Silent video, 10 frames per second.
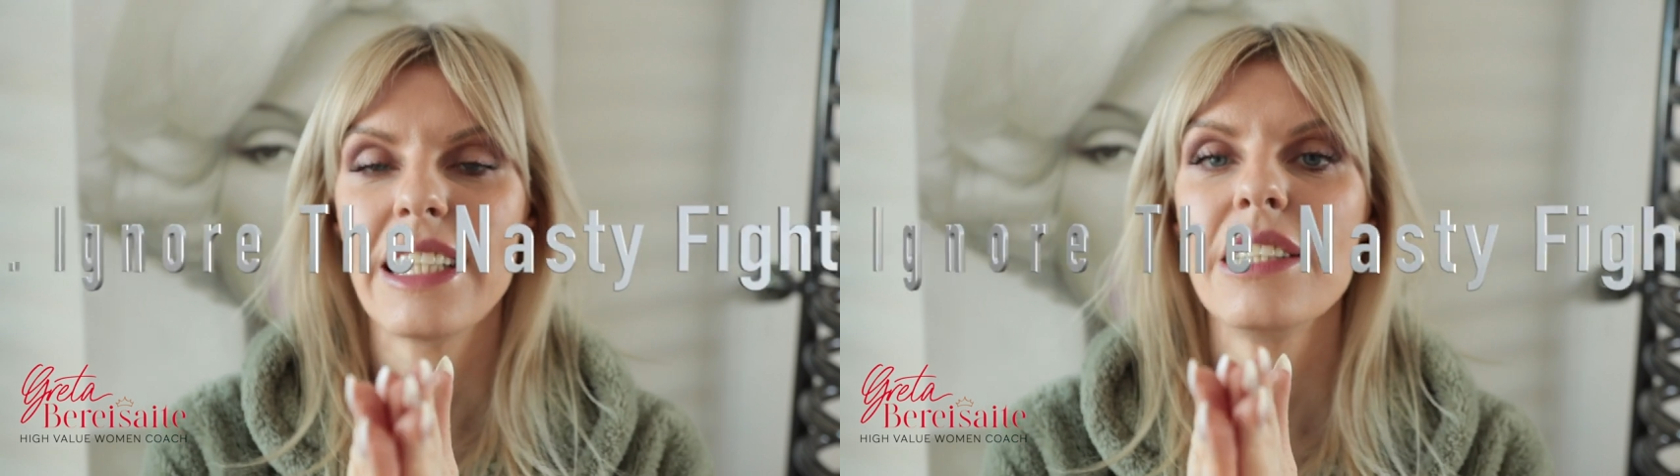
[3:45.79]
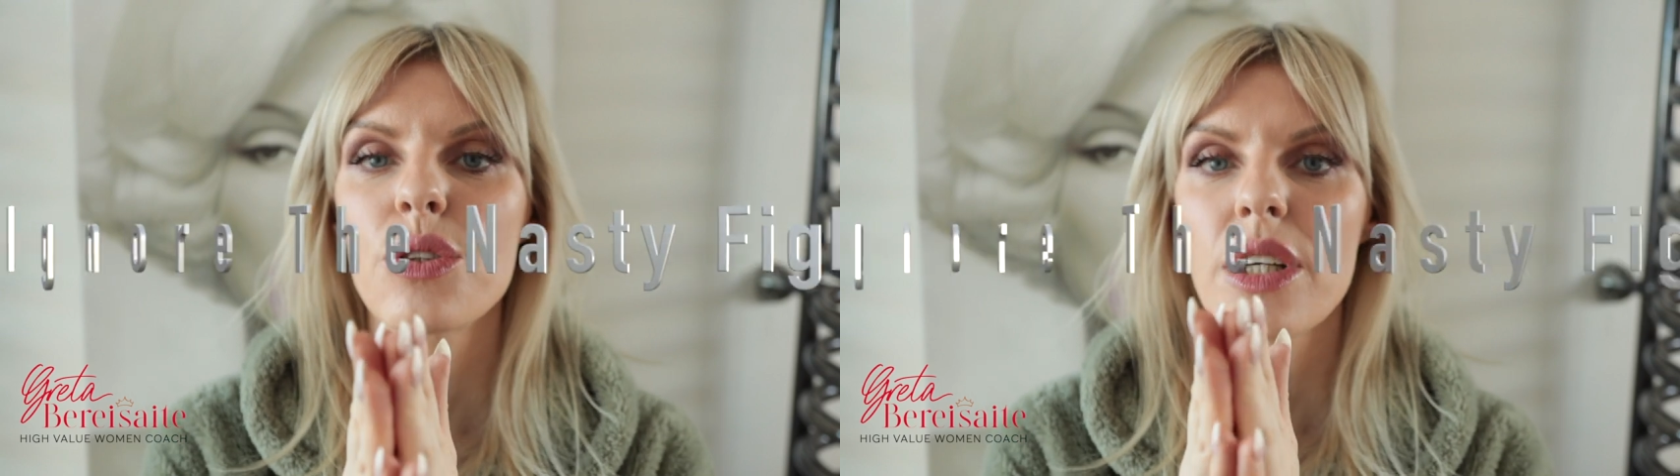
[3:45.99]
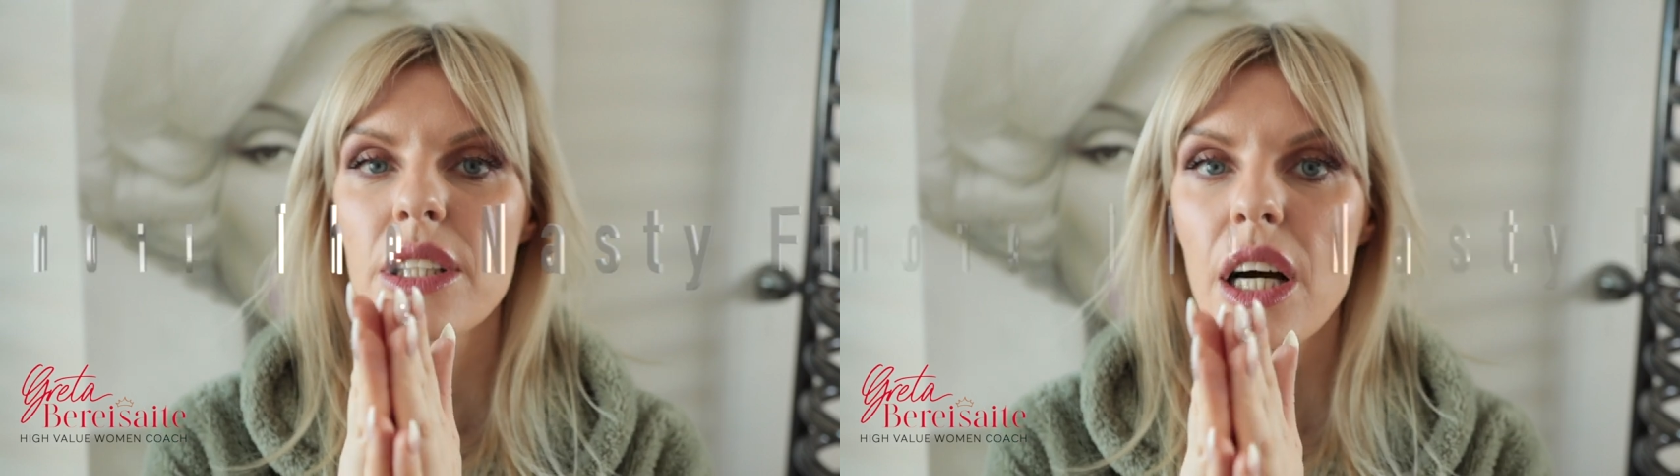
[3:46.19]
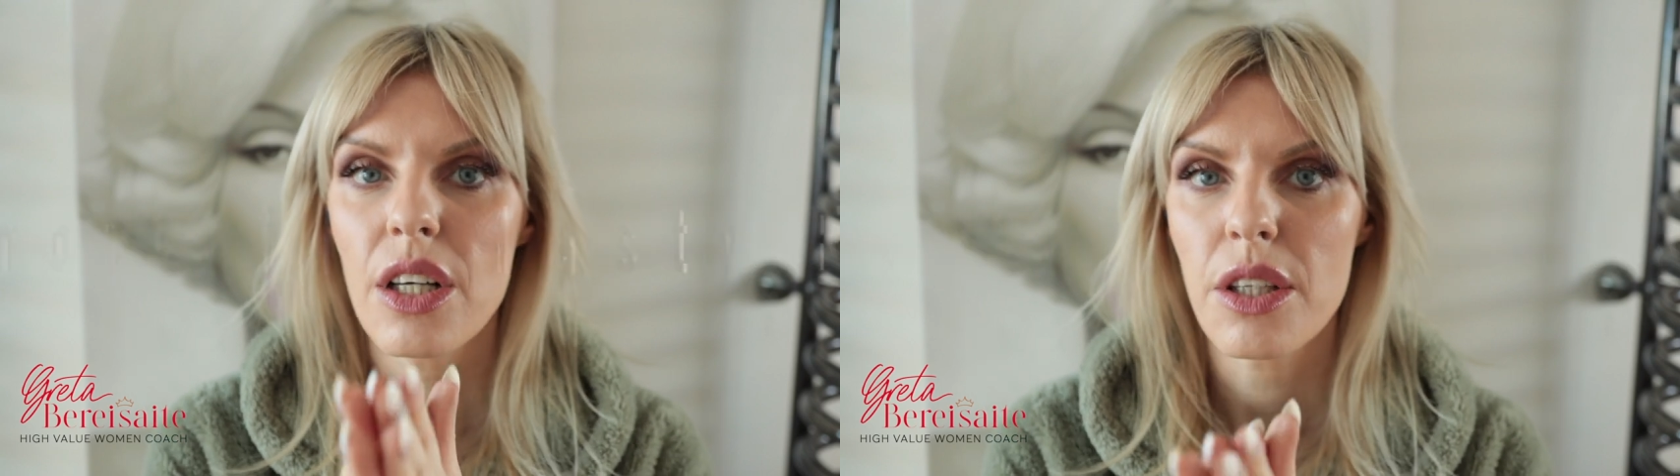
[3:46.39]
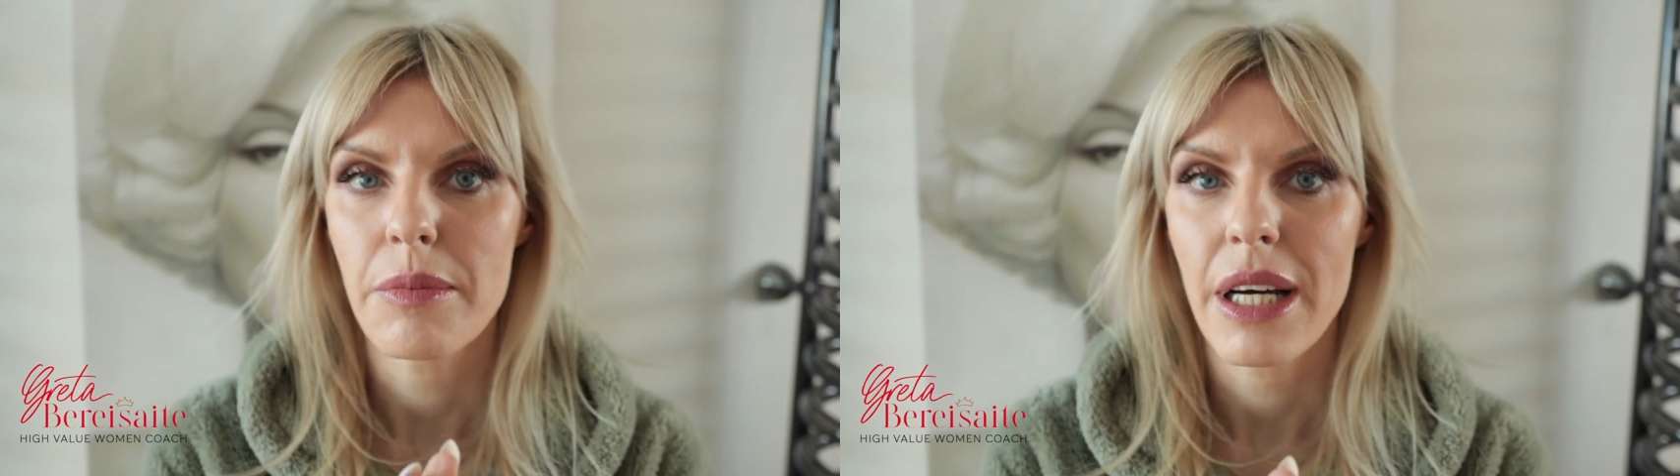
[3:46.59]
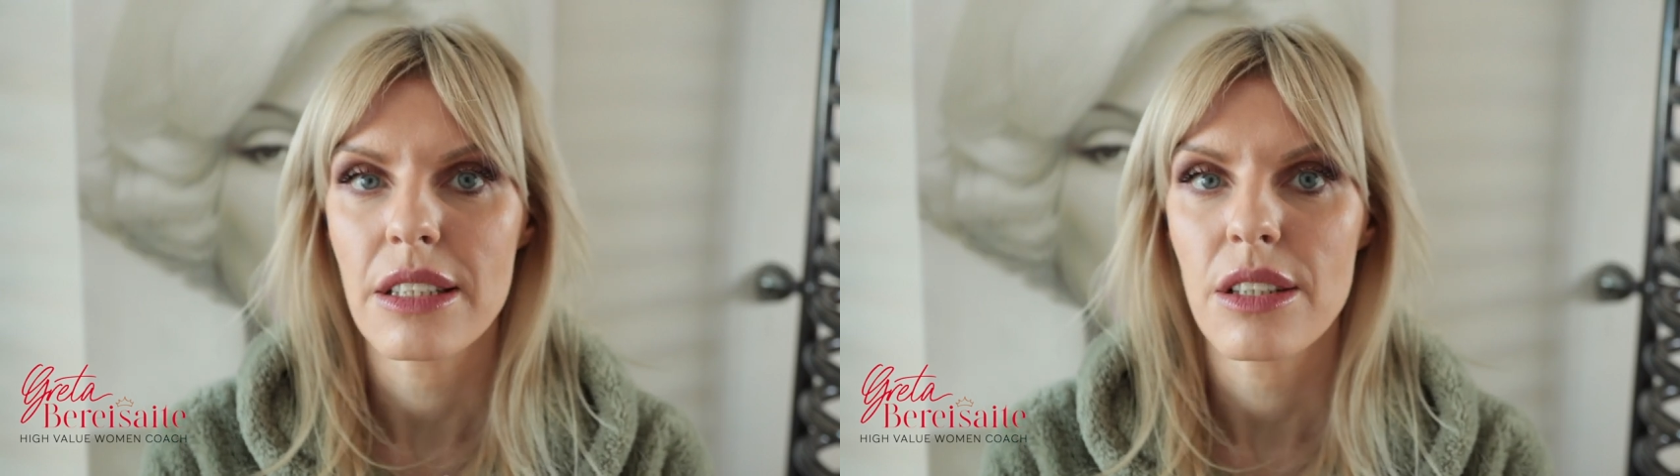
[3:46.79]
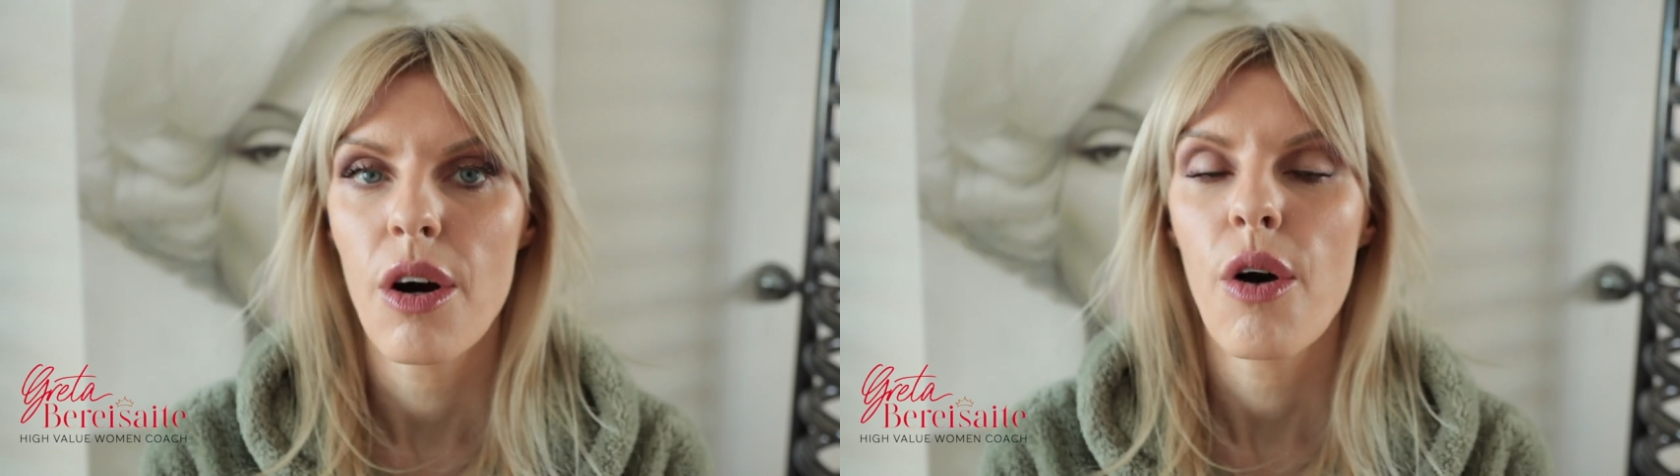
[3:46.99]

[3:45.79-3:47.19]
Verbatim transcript: into an argument,